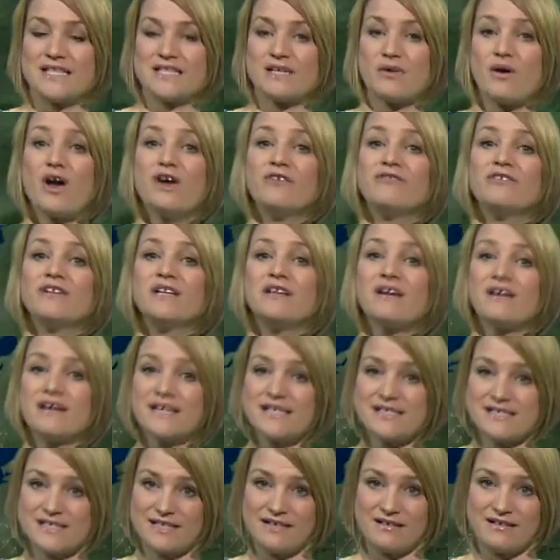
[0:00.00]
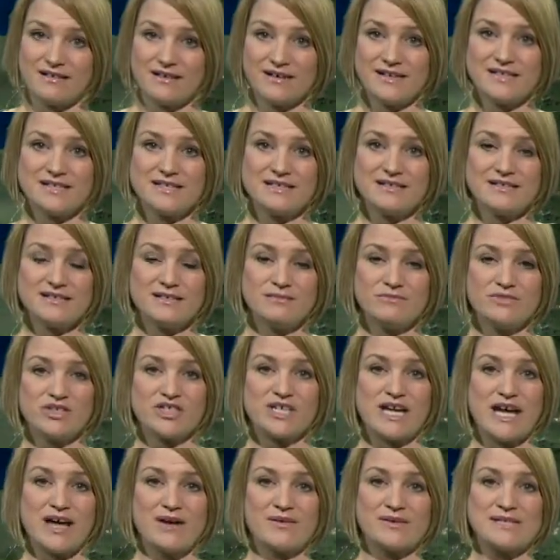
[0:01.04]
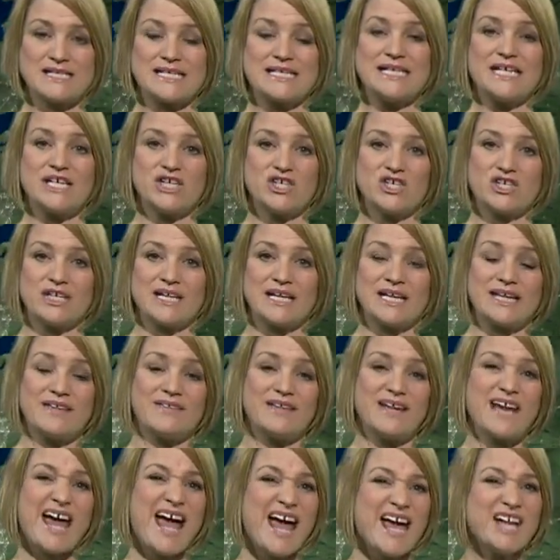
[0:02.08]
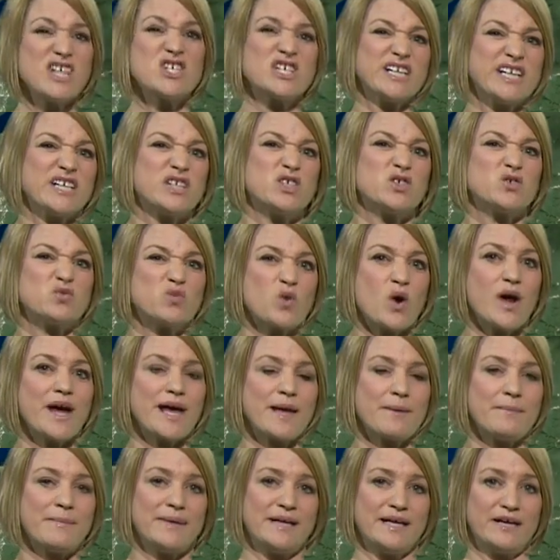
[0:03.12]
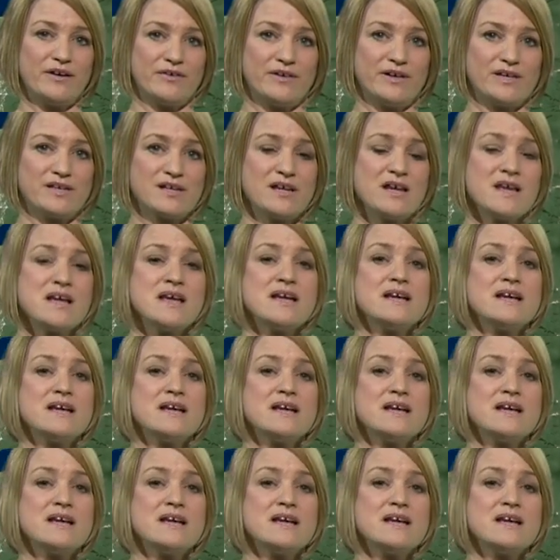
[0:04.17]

So overnight tonight, still some showers initially and then actually a drier period,